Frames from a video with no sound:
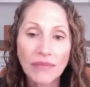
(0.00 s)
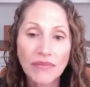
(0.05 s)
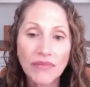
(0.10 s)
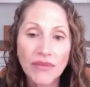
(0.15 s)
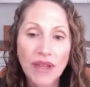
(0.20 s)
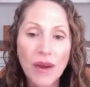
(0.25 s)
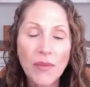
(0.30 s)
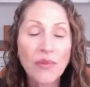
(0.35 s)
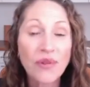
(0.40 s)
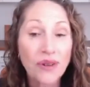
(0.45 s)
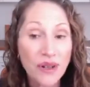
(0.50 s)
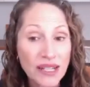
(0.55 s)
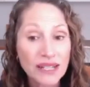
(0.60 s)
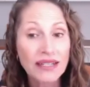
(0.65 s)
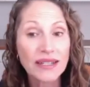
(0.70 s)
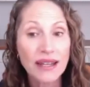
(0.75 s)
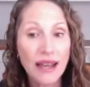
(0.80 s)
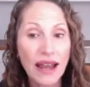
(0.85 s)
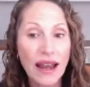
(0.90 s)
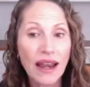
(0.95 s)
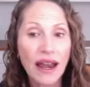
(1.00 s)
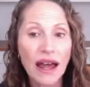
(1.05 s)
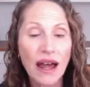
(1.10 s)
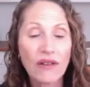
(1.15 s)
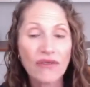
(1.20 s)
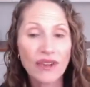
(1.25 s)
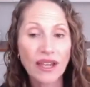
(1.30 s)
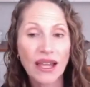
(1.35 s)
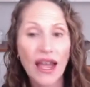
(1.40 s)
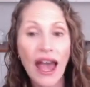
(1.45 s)
appreciate
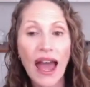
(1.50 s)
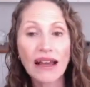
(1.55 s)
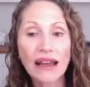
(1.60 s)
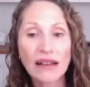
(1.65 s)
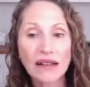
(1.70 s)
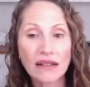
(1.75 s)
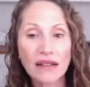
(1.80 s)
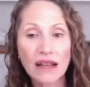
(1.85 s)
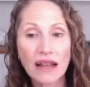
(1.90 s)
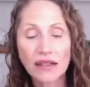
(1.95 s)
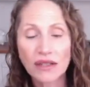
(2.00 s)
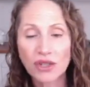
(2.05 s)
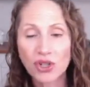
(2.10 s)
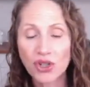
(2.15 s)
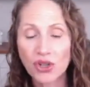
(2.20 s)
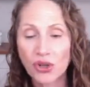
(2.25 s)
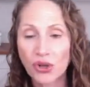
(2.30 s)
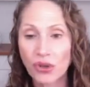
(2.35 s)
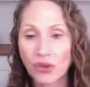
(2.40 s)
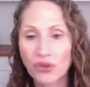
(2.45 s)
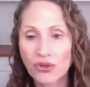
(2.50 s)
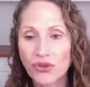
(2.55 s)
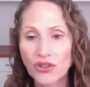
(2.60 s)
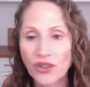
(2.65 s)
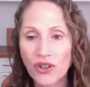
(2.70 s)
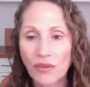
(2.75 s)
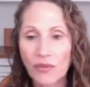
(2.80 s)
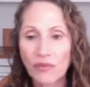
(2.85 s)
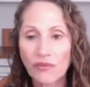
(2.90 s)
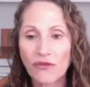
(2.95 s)
having access to,
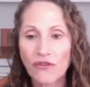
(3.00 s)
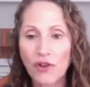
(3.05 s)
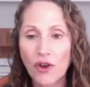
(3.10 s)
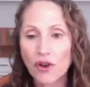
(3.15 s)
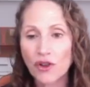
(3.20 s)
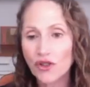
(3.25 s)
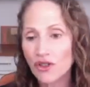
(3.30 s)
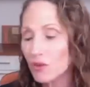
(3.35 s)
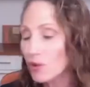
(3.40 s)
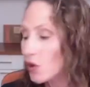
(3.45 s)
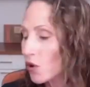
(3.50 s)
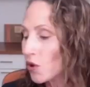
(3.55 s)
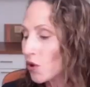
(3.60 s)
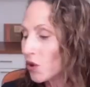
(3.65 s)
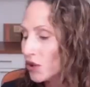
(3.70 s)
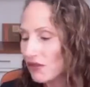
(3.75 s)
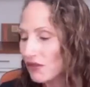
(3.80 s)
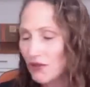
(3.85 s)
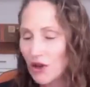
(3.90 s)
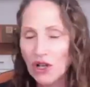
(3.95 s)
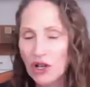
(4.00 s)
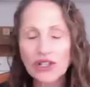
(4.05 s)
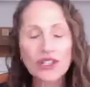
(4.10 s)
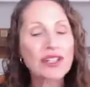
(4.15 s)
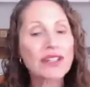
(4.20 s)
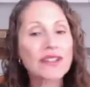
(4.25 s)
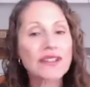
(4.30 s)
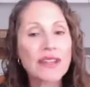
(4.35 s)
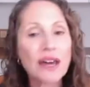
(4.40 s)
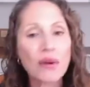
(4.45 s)
some quality
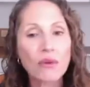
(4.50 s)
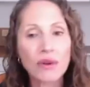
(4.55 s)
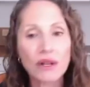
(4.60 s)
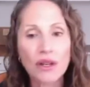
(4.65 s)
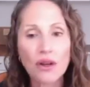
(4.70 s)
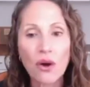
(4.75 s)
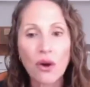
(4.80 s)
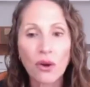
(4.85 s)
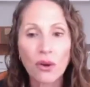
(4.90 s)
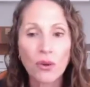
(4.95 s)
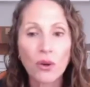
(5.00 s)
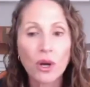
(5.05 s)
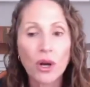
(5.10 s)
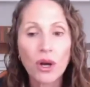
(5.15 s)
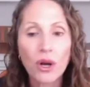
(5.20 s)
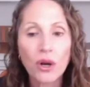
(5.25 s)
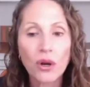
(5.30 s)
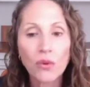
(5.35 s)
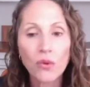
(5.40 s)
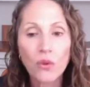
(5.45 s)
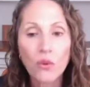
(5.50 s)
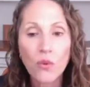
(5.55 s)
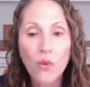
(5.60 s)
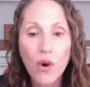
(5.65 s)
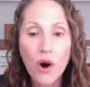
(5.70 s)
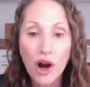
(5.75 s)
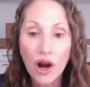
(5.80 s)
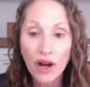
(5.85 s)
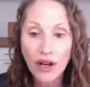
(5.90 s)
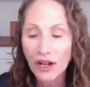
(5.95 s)
versions that we know will
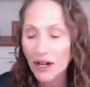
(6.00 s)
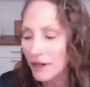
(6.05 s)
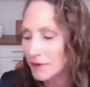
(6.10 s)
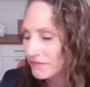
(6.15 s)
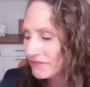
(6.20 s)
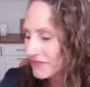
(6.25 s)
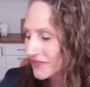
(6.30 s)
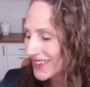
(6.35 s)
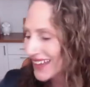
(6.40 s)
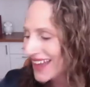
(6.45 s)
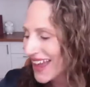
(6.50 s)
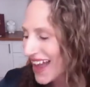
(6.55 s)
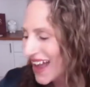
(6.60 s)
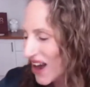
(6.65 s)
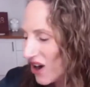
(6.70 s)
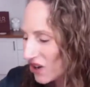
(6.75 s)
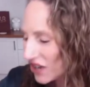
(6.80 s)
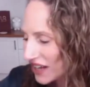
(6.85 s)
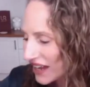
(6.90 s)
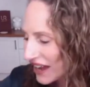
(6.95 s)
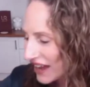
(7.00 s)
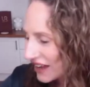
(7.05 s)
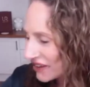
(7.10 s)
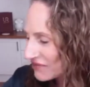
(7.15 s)
work. Okay,